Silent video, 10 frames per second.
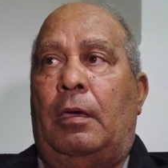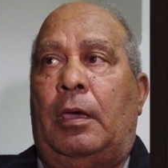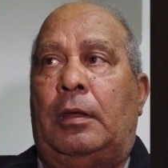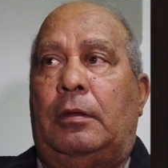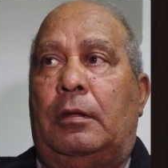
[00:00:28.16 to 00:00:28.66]

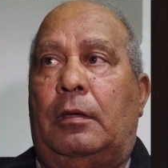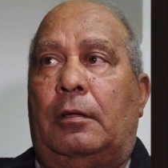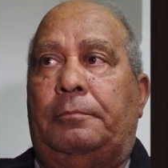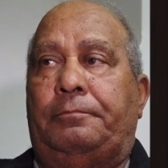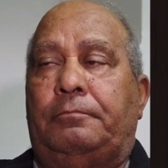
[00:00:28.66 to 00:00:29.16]
and
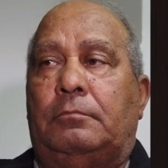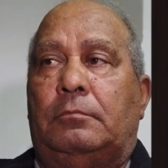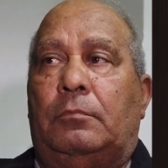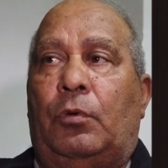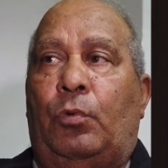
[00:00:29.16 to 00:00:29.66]

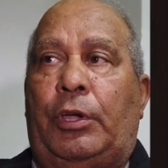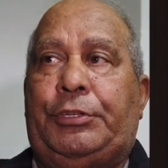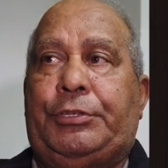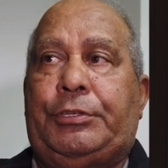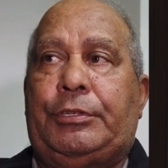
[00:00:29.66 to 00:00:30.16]

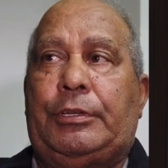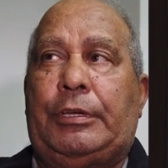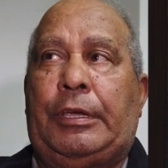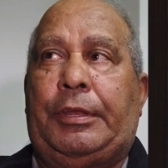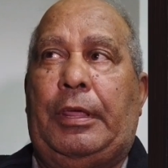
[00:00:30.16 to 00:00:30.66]
which
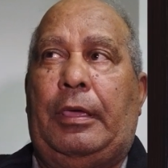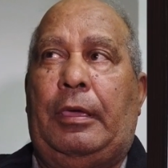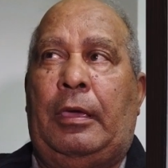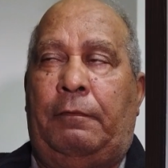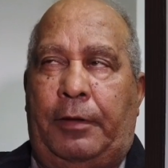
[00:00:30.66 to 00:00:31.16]

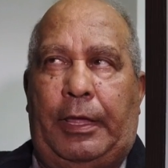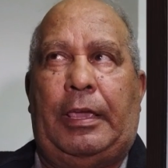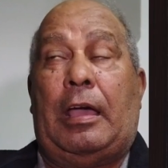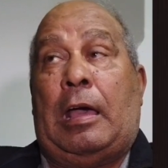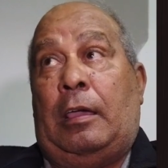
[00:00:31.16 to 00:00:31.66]

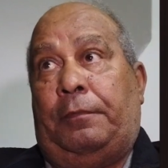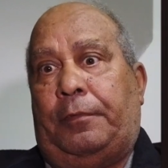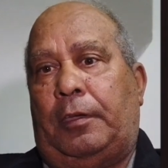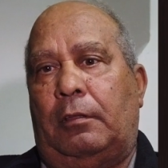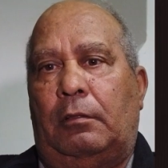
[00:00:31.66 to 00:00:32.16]
every year I
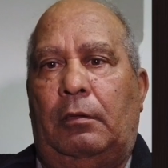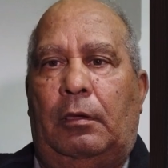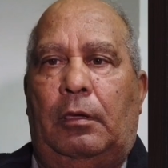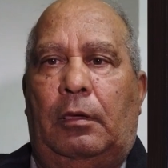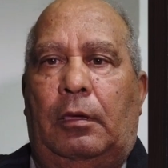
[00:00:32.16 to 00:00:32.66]
feel
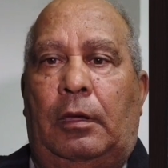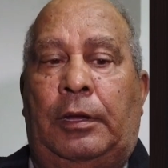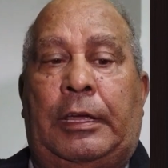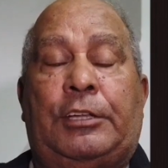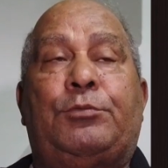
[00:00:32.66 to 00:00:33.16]

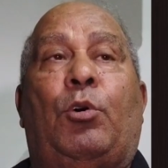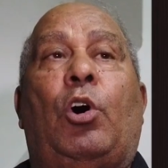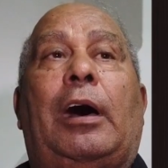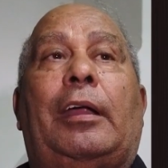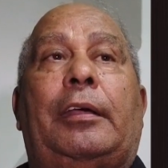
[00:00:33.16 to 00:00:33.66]
it gets
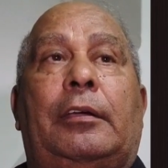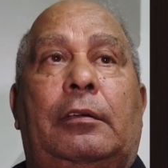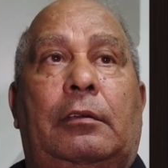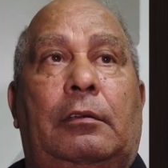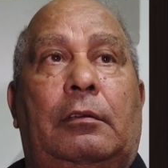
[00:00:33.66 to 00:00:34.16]
more harder
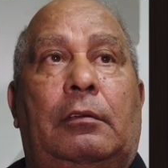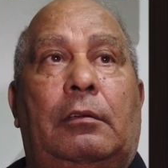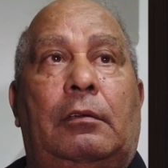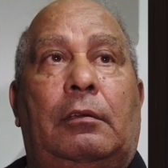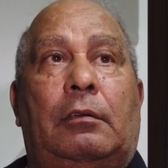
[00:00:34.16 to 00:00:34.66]

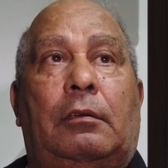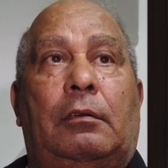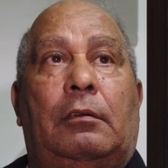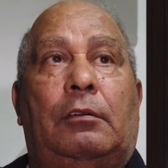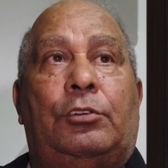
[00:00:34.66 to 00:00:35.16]

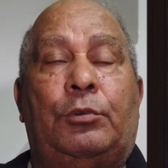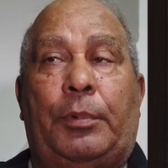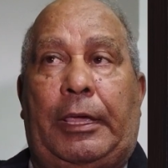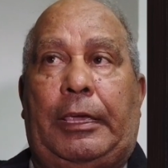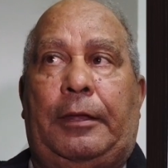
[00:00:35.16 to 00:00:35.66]
to
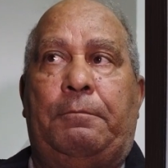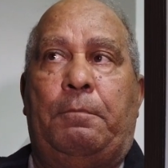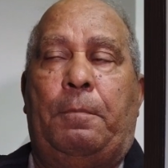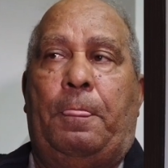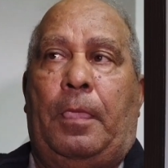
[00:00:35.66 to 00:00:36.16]
make it.
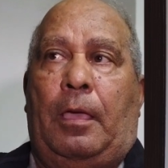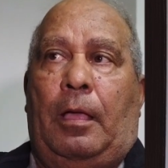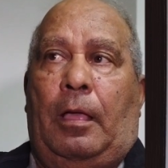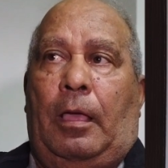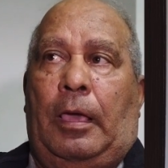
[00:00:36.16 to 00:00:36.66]

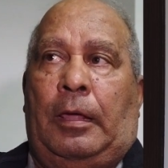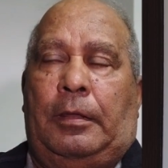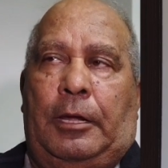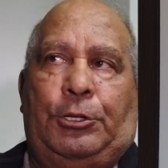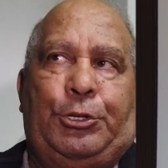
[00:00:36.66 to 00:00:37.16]

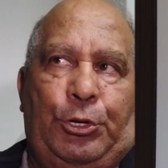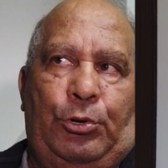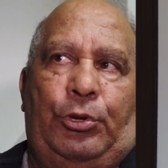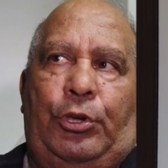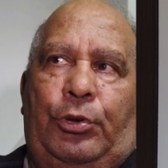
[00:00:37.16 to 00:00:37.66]
And then
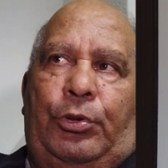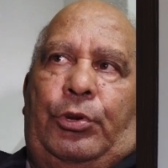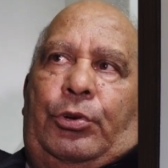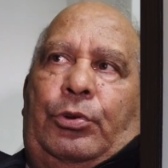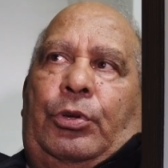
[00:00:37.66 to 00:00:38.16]

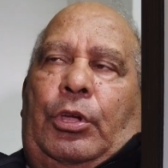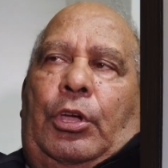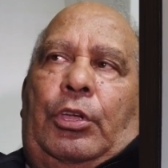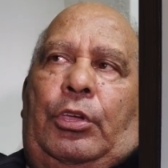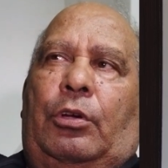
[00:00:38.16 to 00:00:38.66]
too,
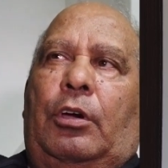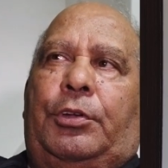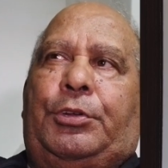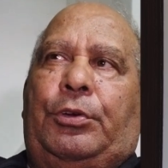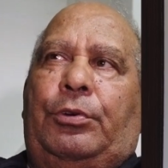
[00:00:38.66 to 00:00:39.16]
you
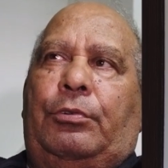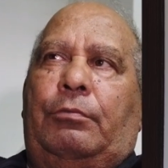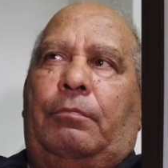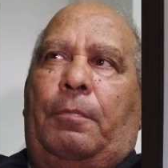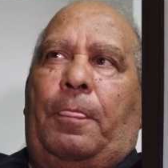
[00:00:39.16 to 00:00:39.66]
got
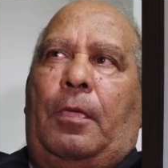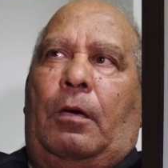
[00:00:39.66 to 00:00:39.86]
to